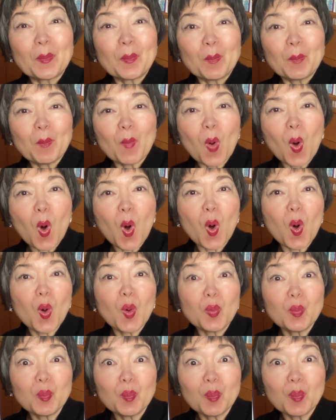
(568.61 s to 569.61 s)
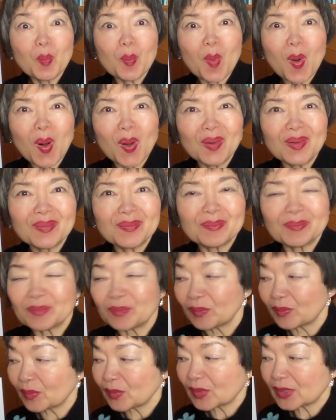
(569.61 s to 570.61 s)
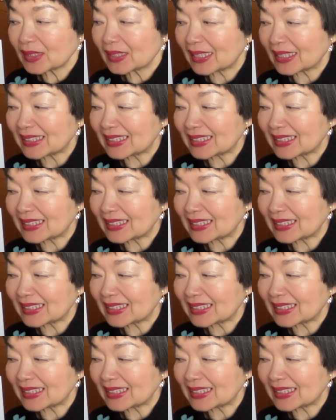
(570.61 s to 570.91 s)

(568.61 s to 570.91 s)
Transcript: Momo. The